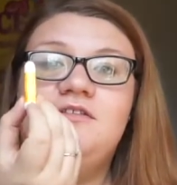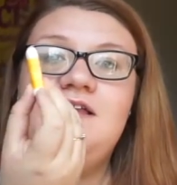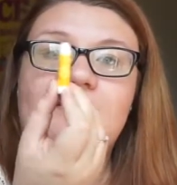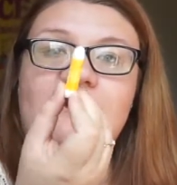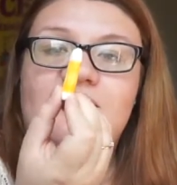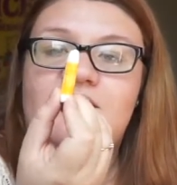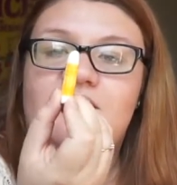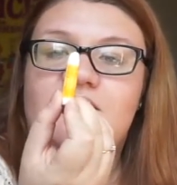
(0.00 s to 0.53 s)

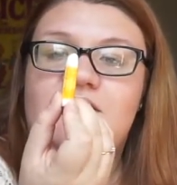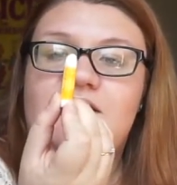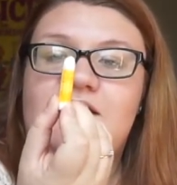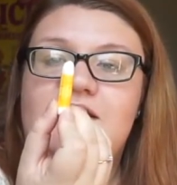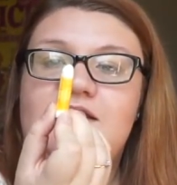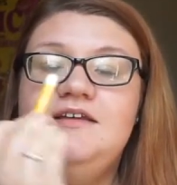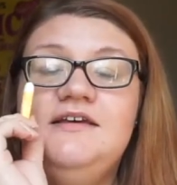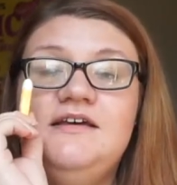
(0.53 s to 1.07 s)
necessary
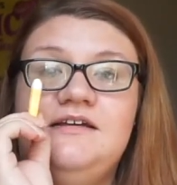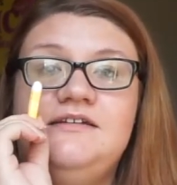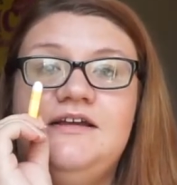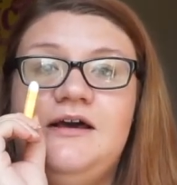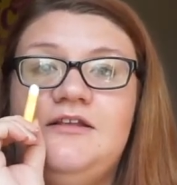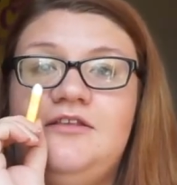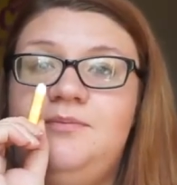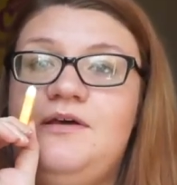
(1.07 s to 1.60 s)
need
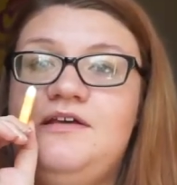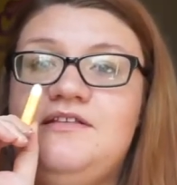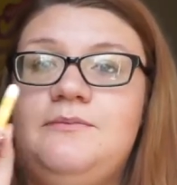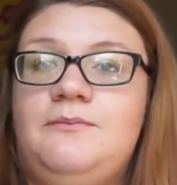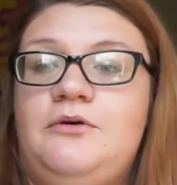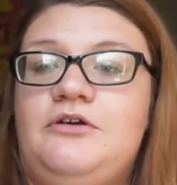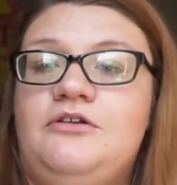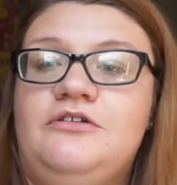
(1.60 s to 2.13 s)
a spare
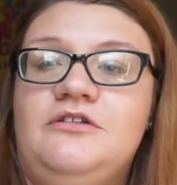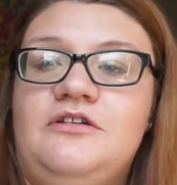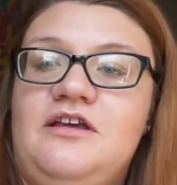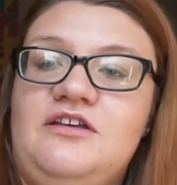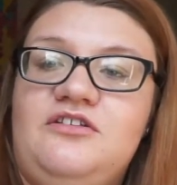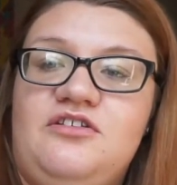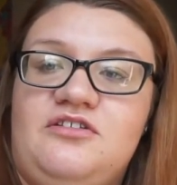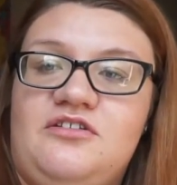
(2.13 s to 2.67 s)
tampon
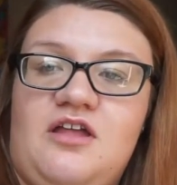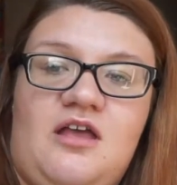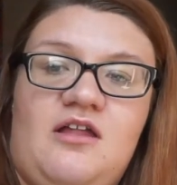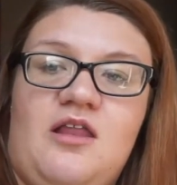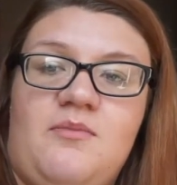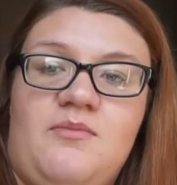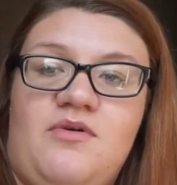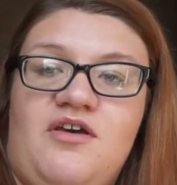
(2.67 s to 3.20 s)
it's just an
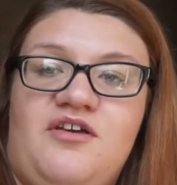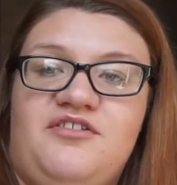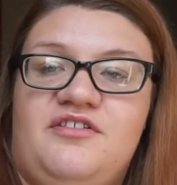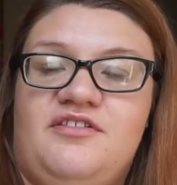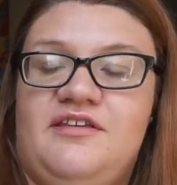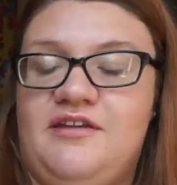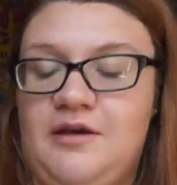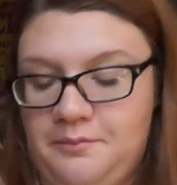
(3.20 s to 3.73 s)

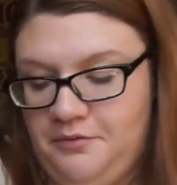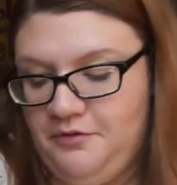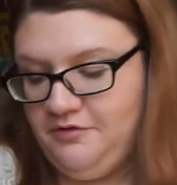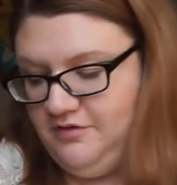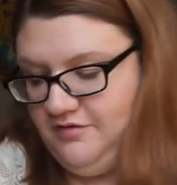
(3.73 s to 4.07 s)
emergency tampon